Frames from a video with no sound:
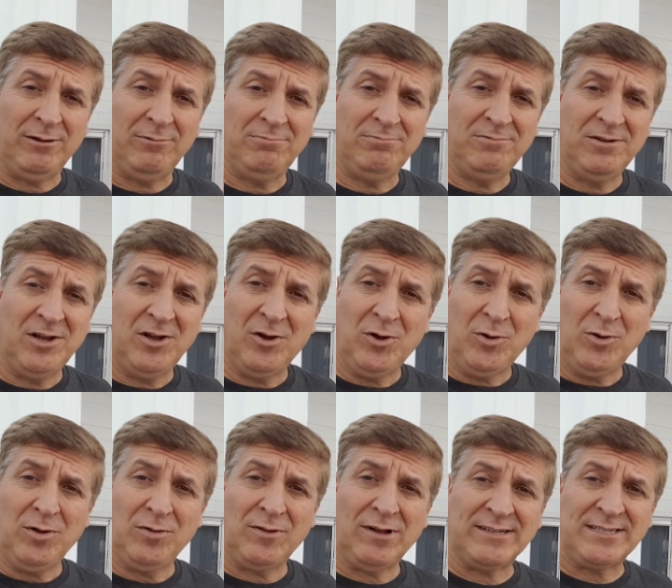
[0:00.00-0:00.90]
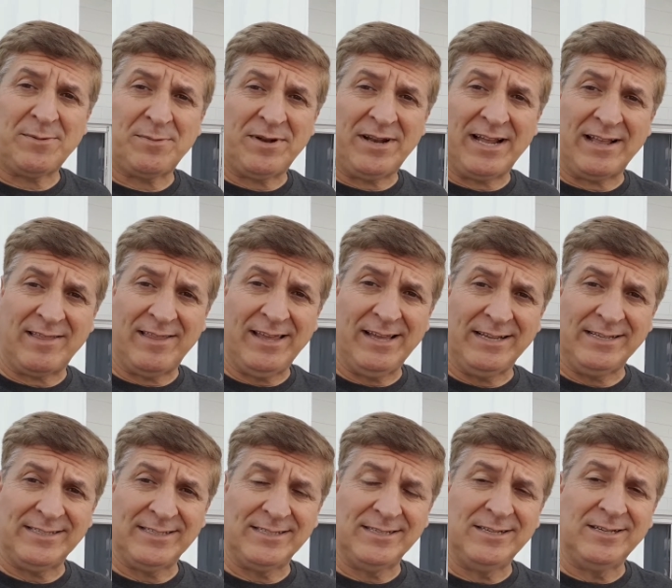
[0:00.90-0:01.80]
Who thought something like
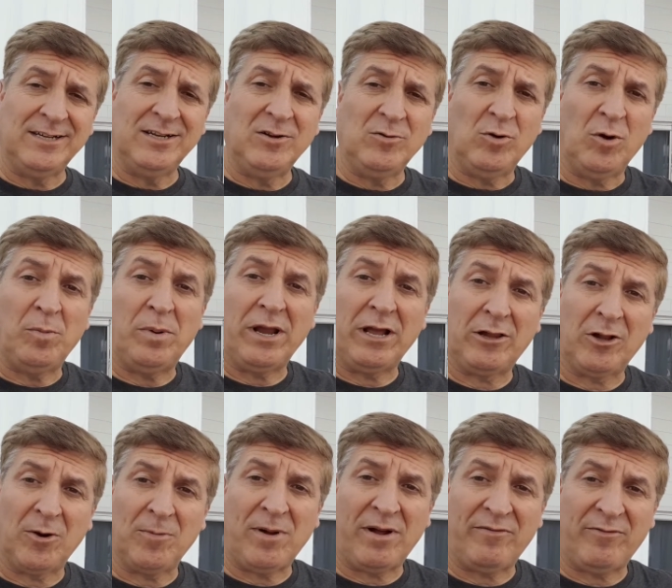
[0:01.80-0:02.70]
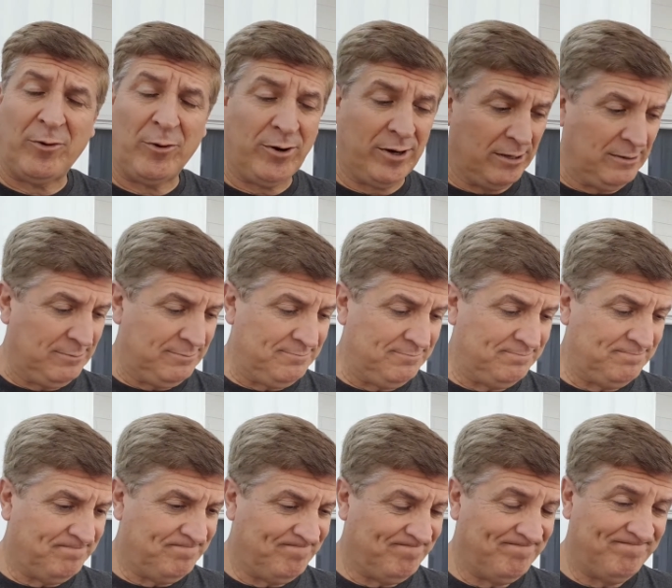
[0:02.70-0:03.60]
this would be in Clermont, Florida?
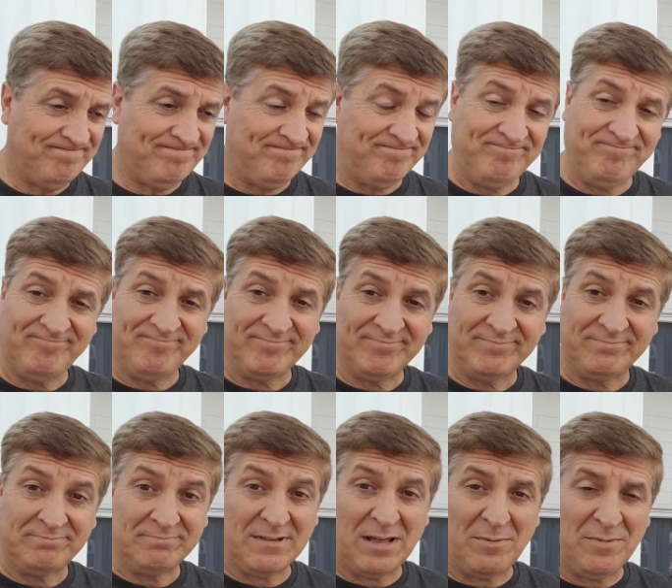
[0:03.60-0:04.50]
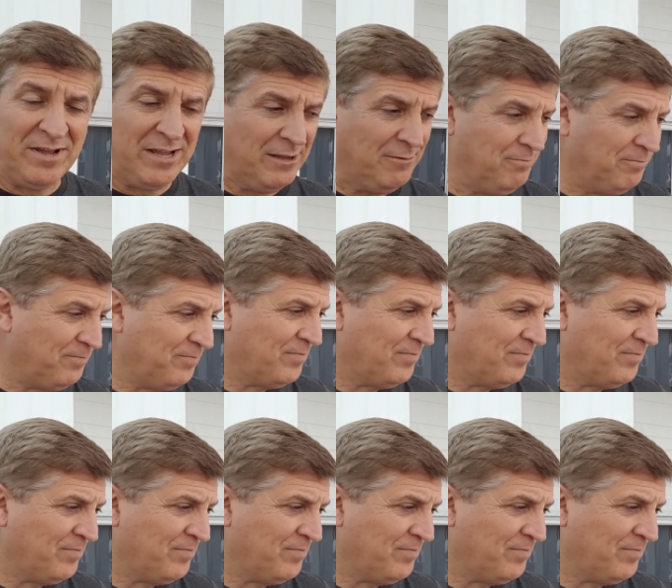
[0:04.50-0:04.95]
Hmm, not me.